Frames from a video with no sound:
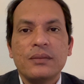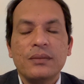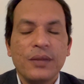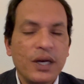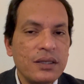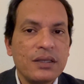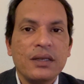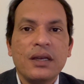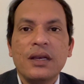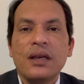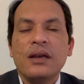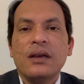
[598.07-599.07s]
But
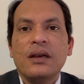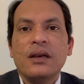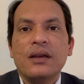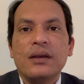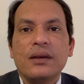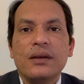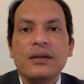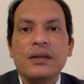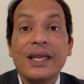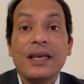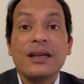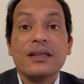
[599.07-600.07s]

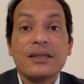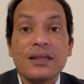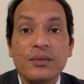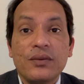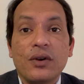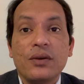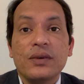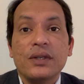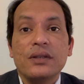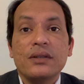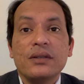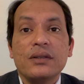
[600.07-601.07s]
take a step forward.
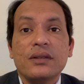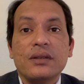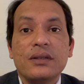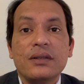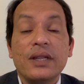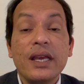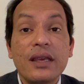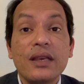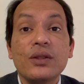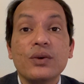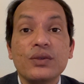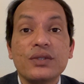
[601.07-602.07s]
Taking
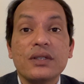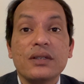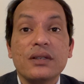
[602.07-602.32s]
those